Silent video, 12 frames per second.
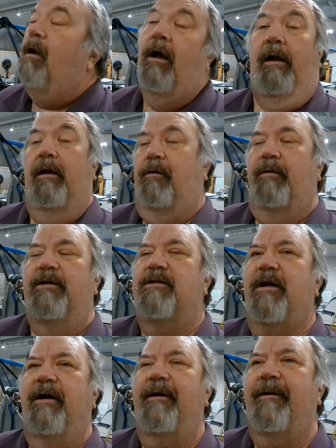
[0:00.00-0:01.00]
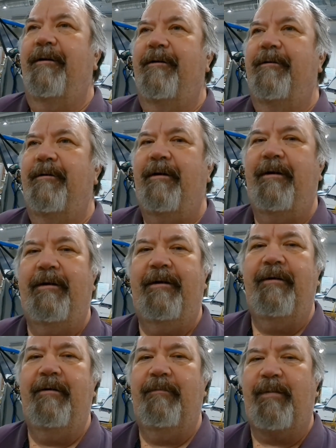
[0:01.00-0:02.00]
Anyways, back
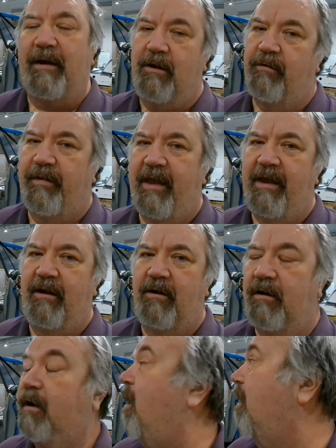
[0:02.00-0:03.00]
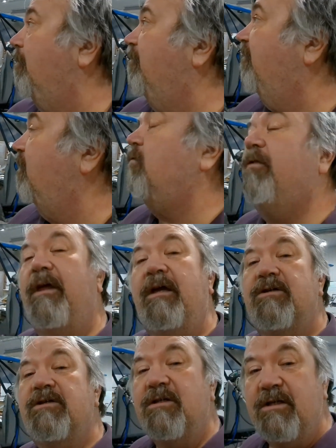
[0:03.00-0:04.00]
here at the hangar, got a few
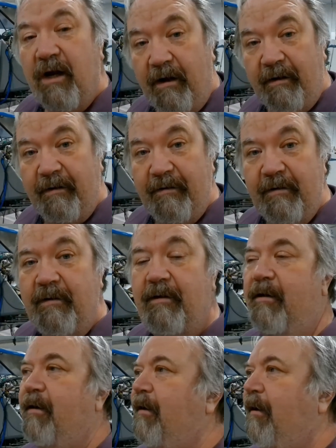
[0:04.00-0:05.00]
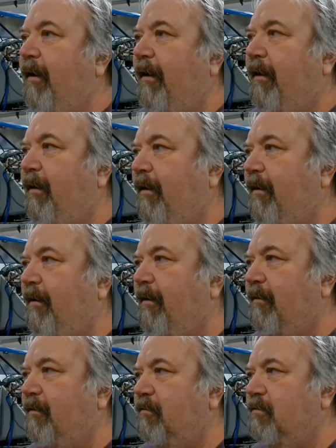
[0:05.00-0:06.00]
things done.
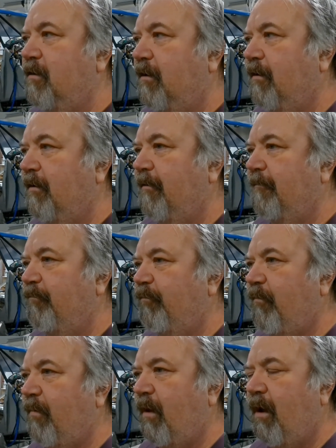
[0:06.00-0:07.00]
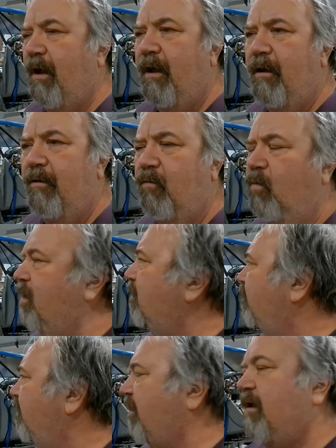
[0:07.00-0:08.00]
And one
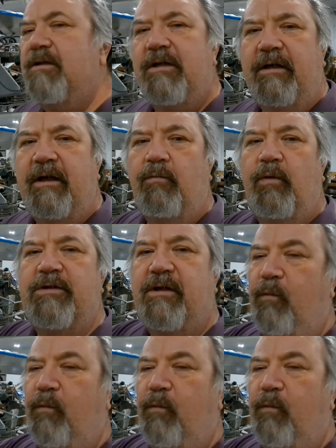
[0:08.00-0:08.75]
of the things I did was